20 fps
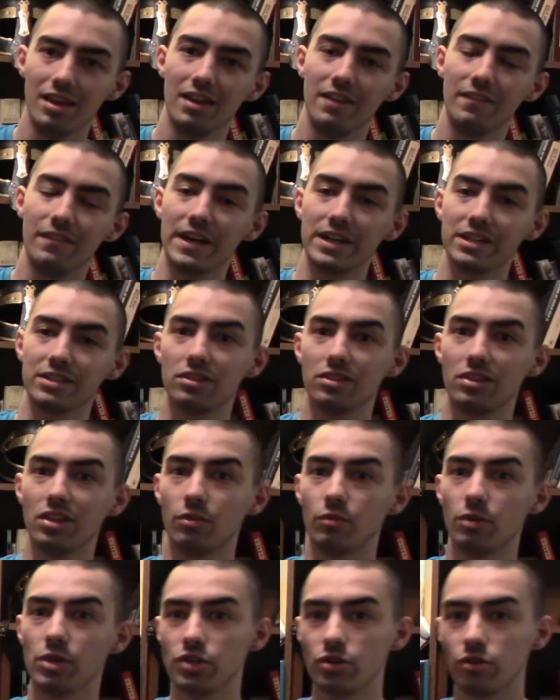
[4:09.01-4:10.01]
In fact,
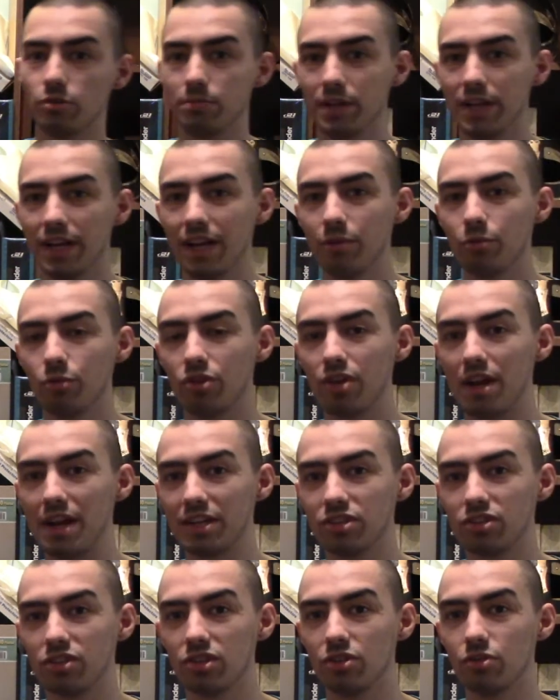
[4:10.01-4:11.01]
the original plan was to
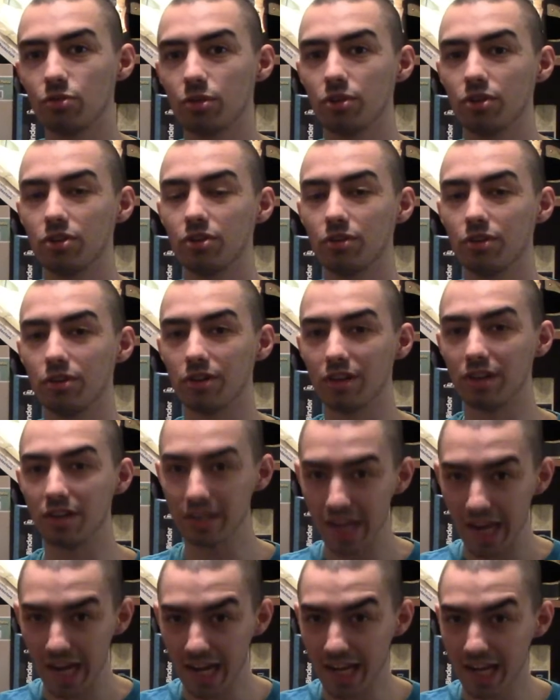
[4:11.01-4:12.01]
actually do it during the
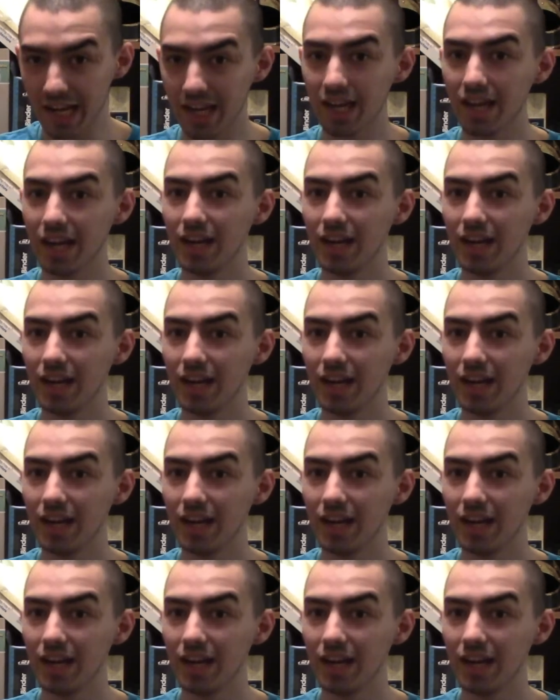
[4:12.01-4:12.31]
day,